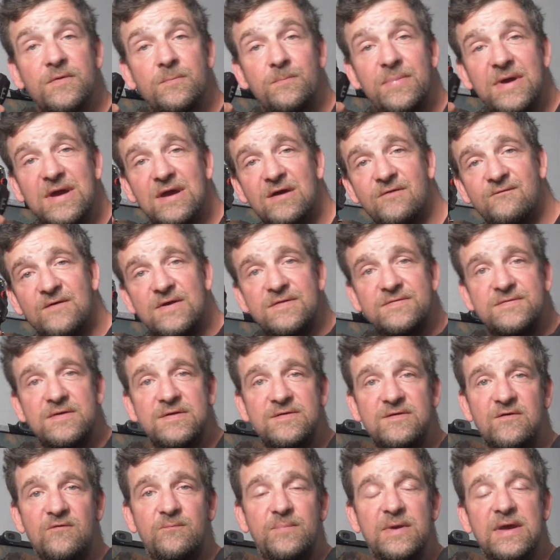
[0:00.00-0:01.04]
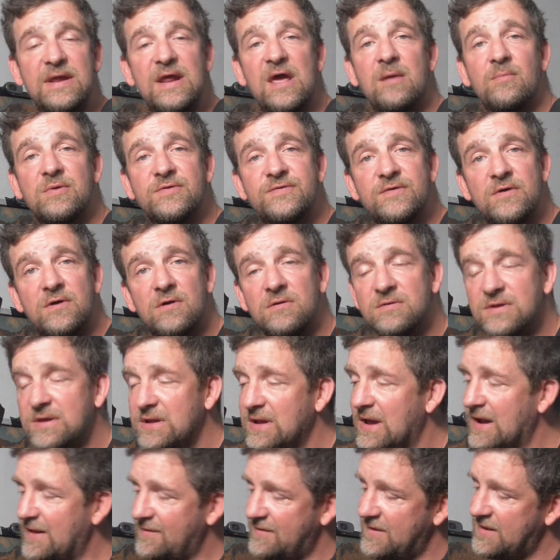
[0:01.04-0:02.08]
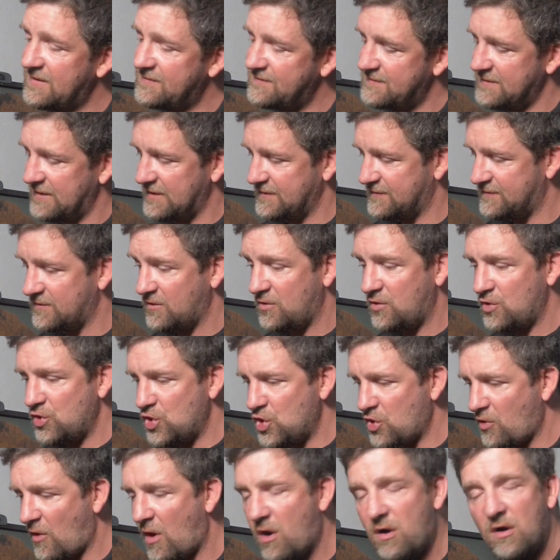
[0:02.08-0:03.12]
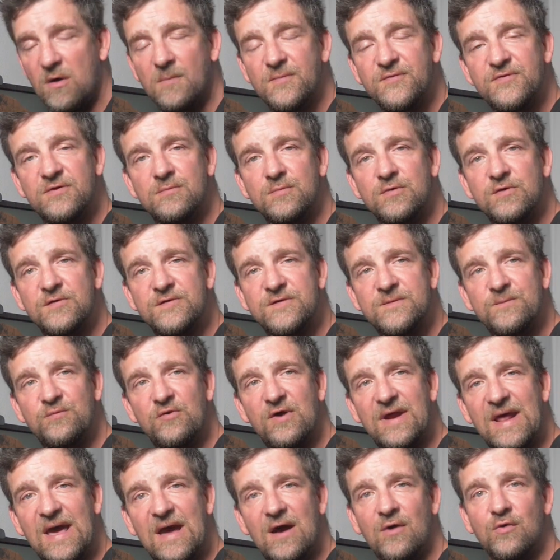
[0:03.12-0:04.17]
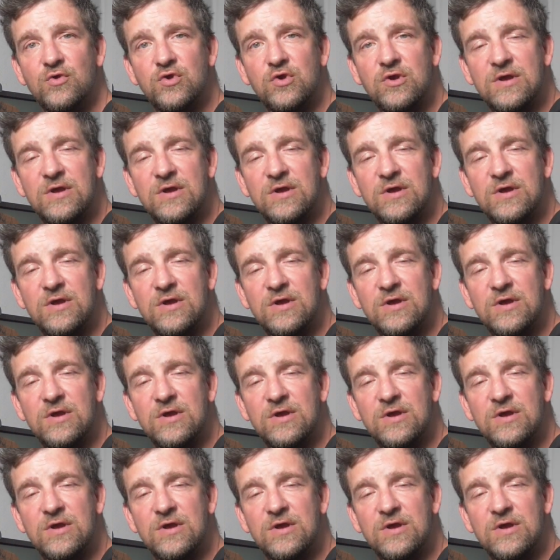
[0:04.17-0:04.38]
the big advantage of being able to hold it like this is that your arms are more spread out,